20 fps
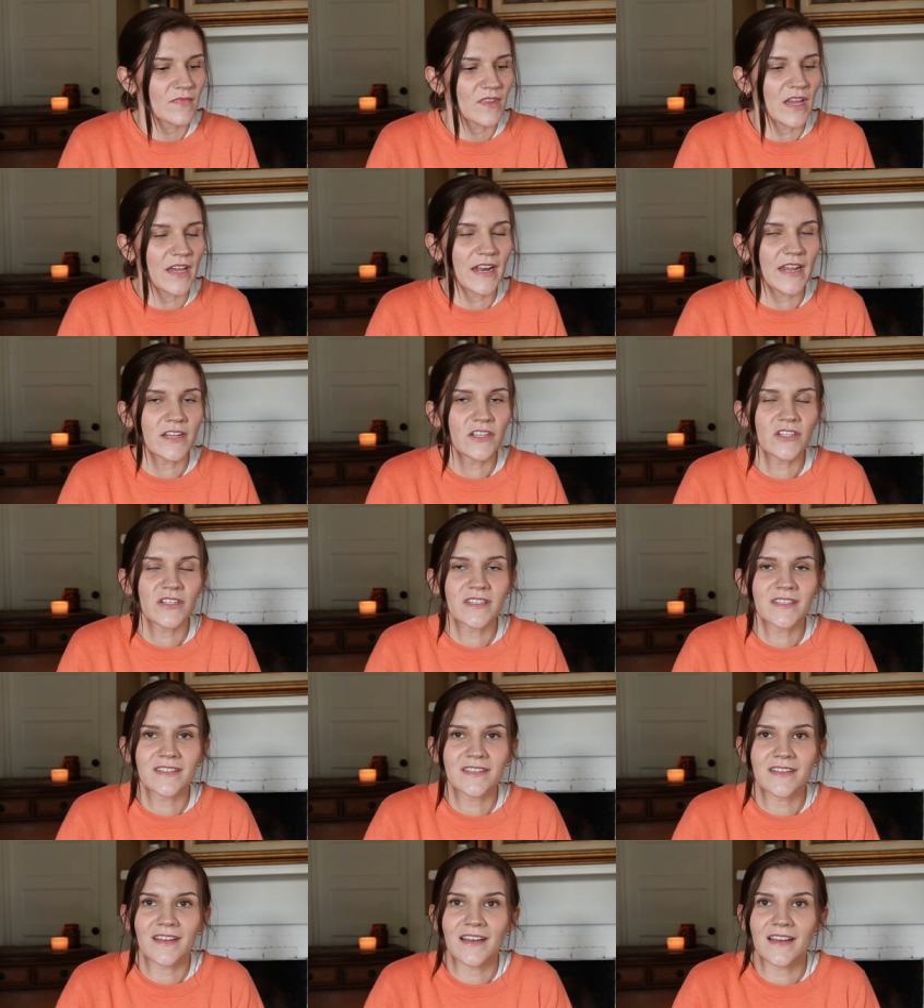And I
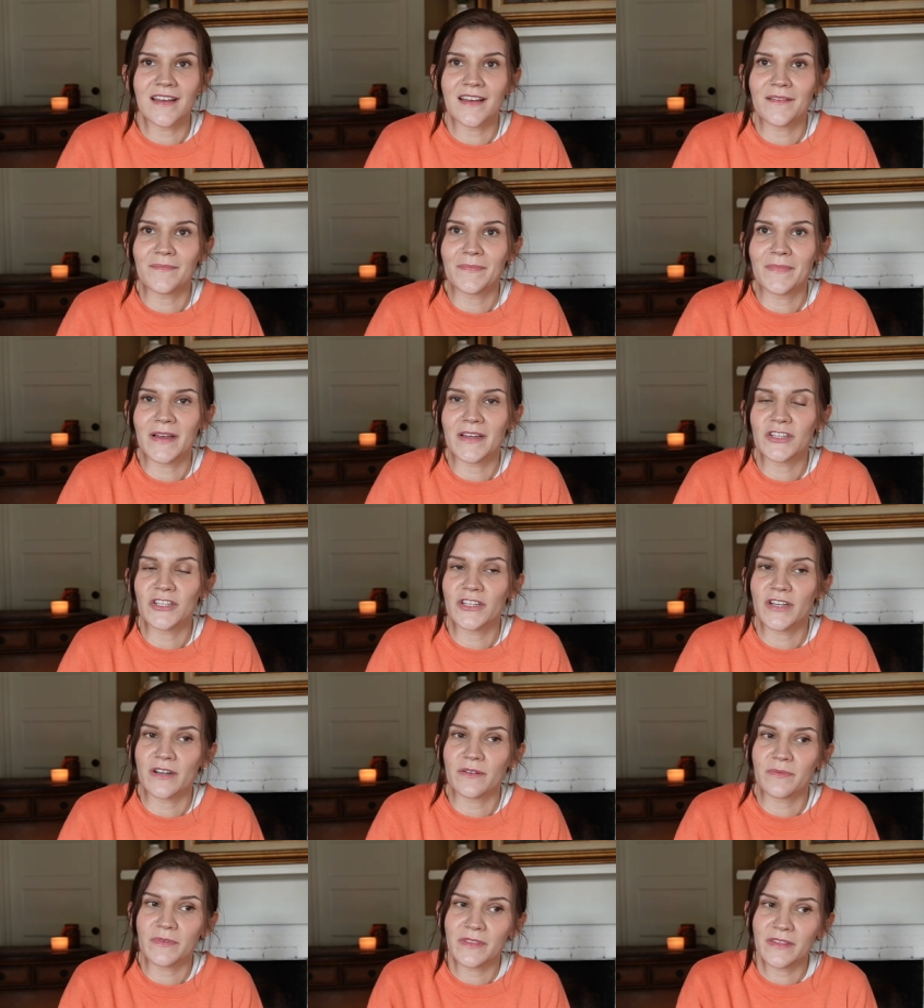just, um, I
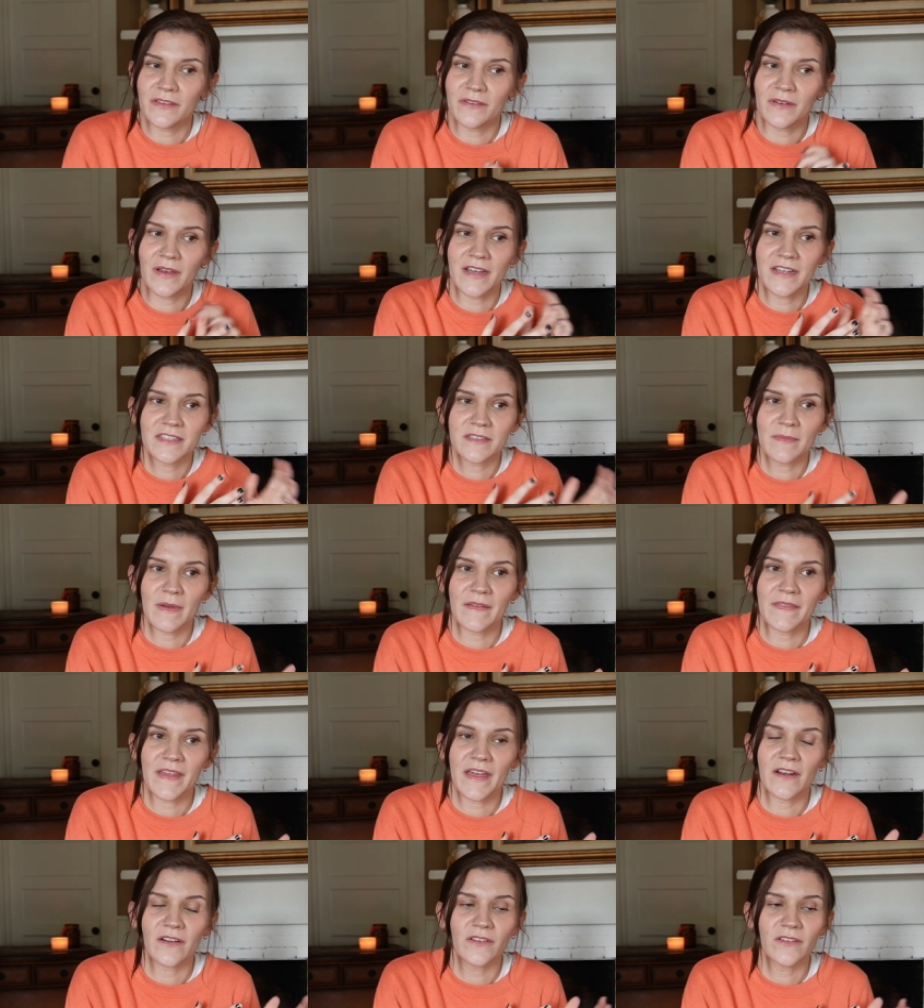shared with you guys about
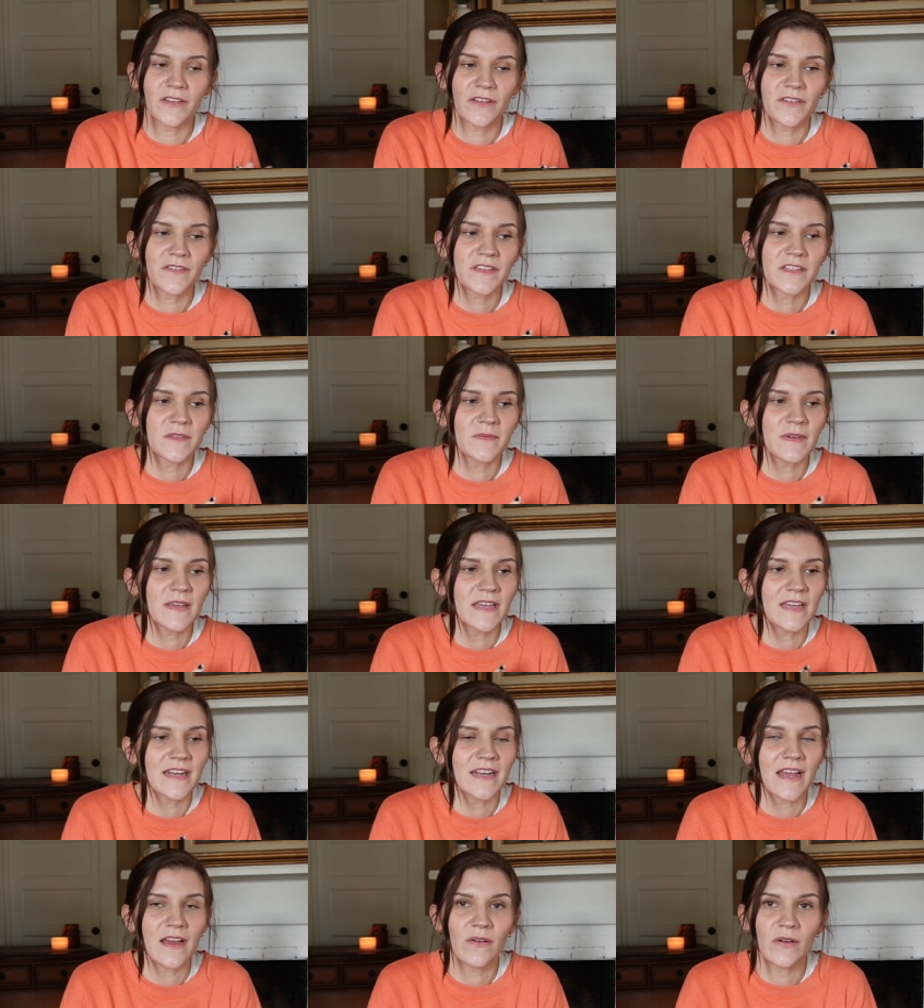that earlier this week,
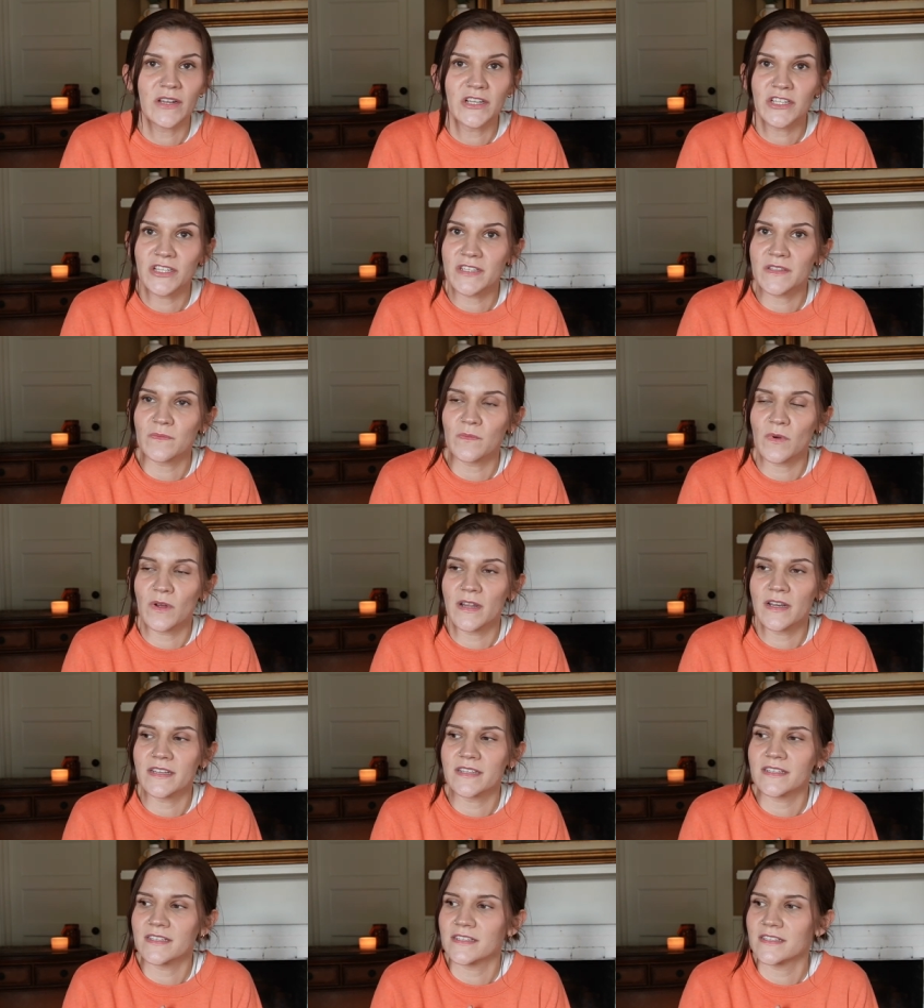and now I just
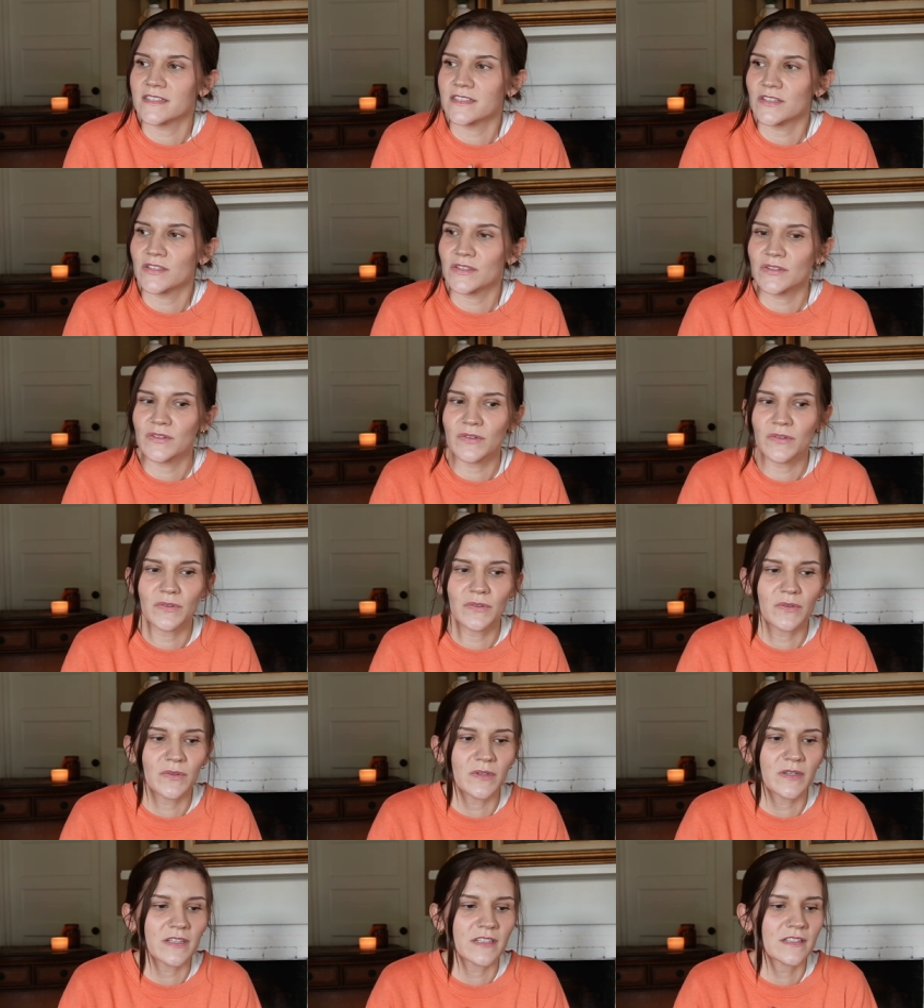want
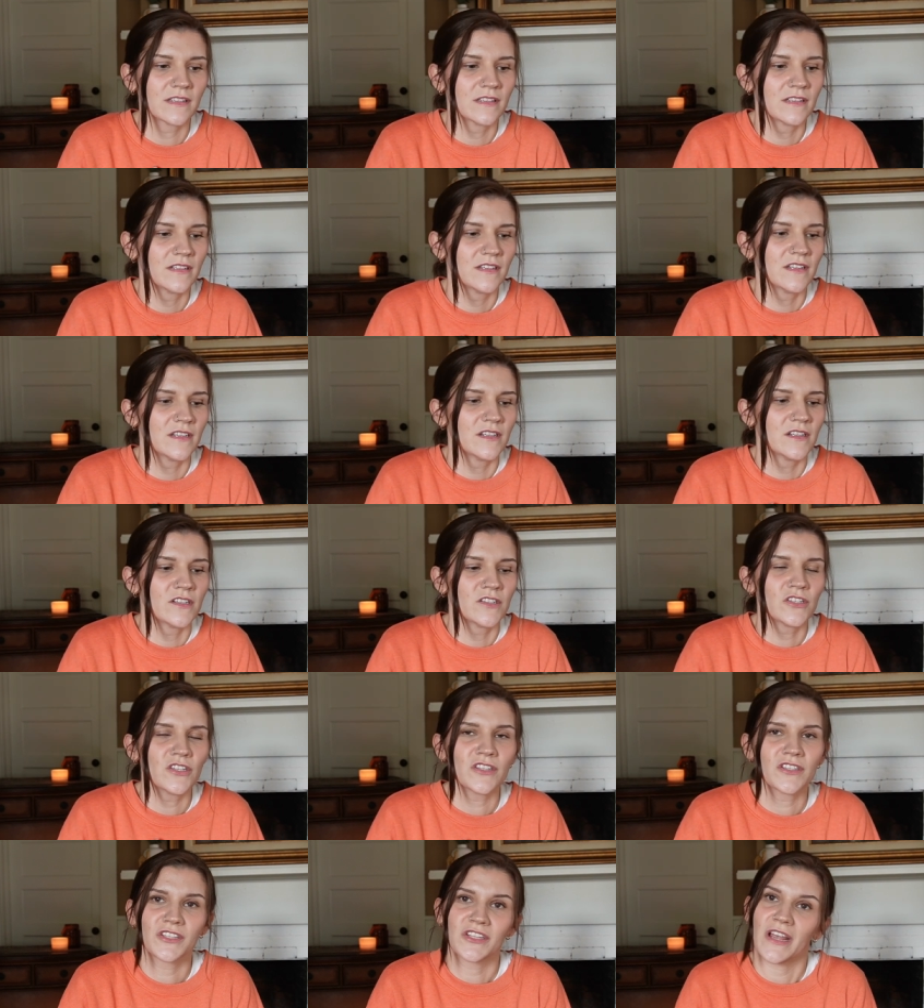to
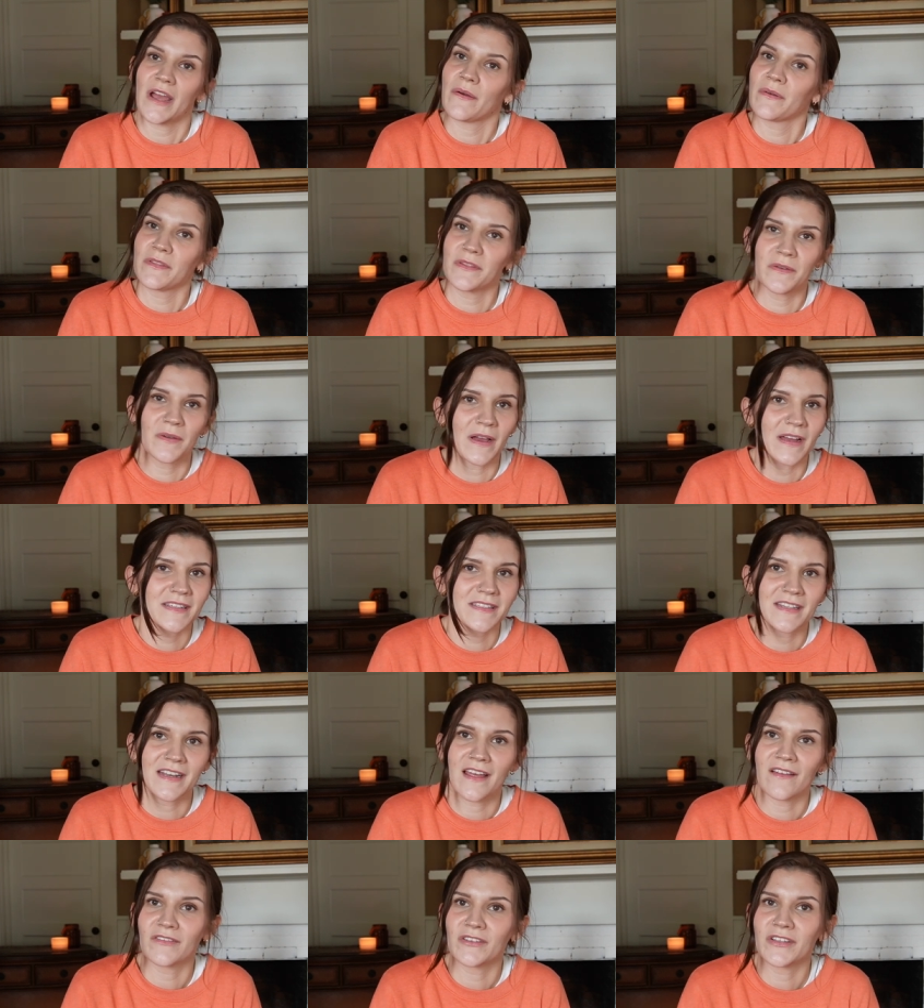just chat with you guys
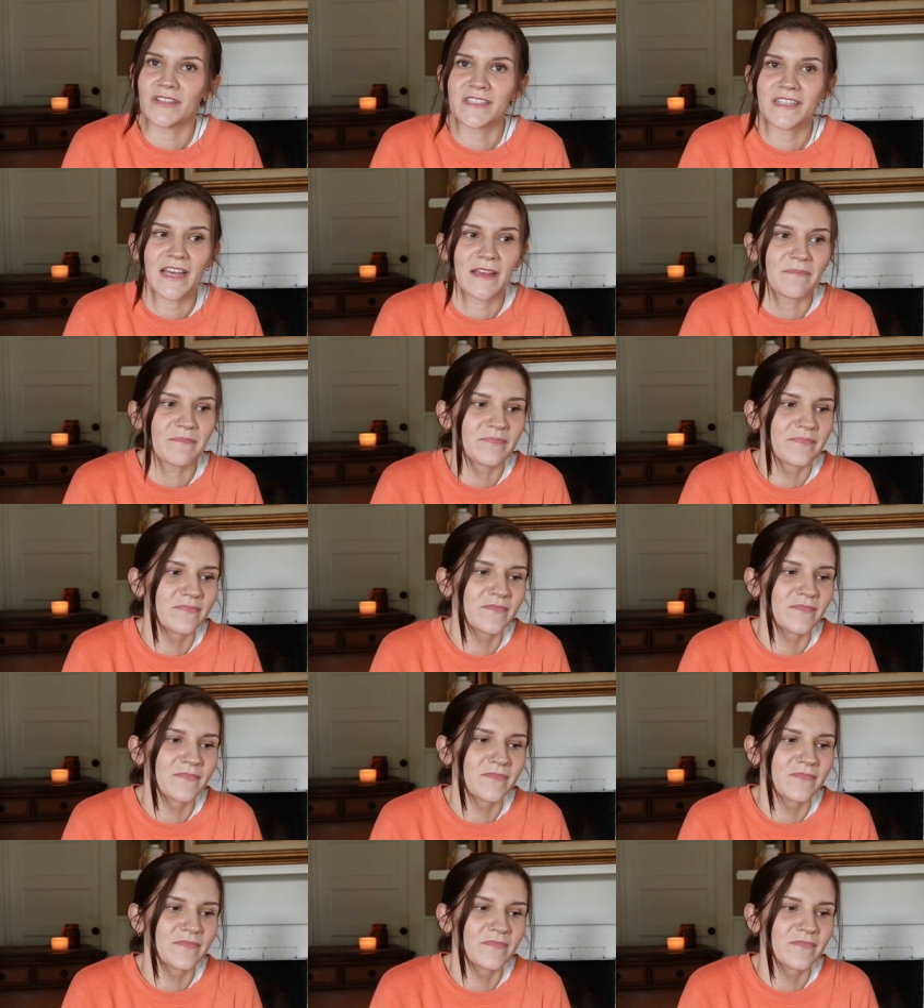and have a good time.